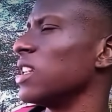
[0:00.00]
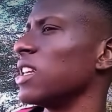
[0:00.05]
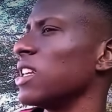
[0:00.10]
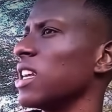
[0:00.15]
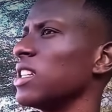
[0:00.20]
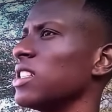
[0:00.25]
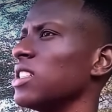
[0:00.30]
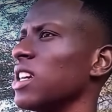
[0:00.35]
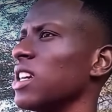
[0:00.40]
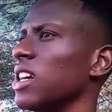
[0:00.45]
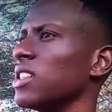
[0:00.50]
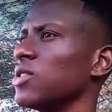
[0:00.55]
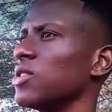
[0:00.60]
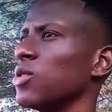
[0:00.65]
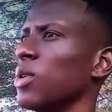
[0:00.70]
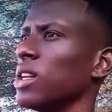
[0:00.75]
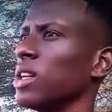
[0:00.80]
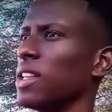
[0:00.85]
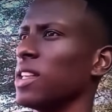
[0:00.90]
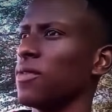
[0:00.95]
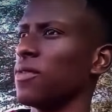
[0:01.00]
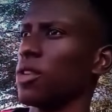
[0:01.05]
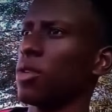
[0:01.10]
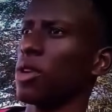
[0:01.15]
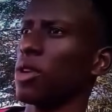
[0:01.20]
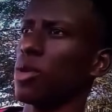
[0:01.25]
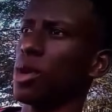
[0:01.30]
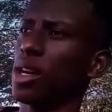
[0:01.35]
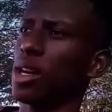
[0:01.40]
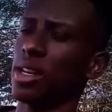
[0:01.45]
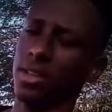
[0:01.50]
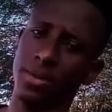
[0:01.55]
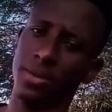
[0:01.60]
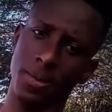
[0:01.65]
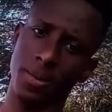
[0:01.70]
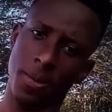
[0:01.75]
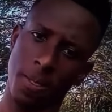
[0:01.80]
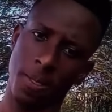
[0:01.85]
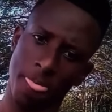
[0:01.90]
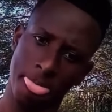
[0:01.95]
didn't get charged or whatever. Go on.
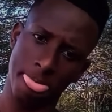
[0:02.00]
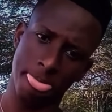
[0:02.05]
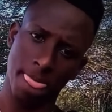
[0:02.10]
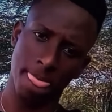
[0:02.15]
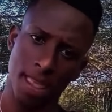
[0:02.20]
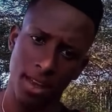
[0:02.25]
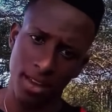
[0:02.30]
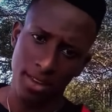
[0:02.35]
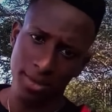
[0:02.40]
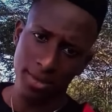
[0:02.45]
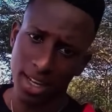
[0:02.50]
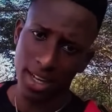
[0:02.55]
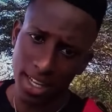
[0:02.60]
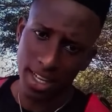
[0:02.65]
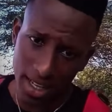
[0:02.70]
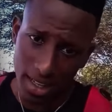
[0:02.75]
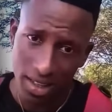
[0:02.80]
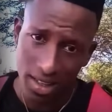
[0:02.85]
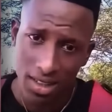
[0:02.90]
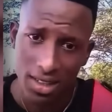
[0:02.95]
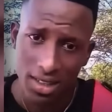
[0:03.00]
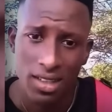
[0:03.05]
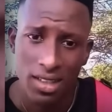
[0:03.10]
Father,